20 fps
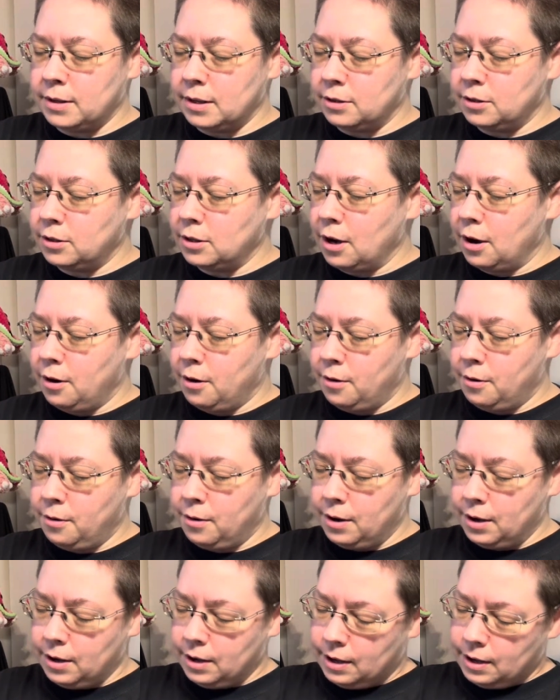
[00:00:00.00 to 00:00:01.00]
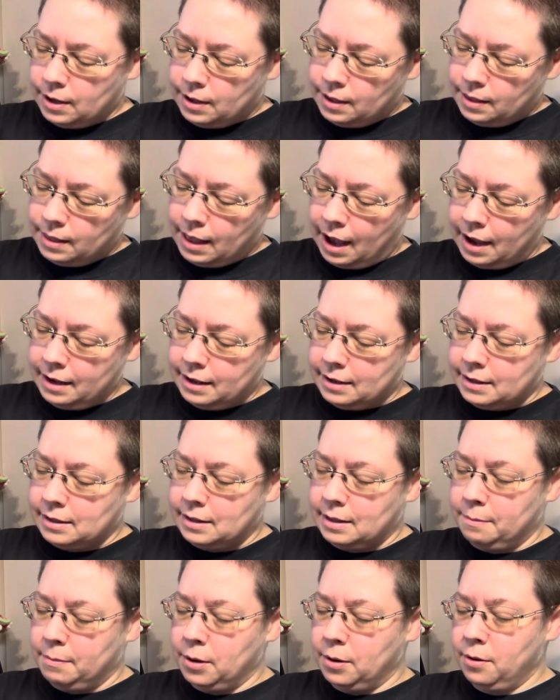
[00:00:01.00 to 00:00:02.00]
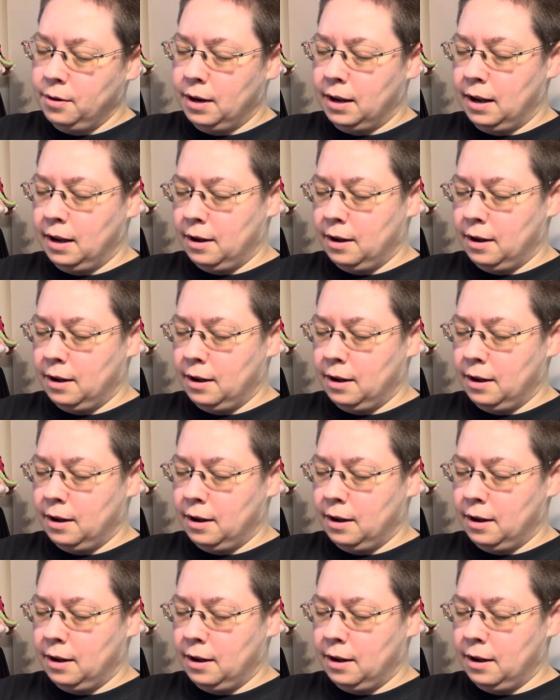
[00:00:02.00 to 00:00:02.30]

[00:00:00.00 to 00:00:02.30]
So that is the beauty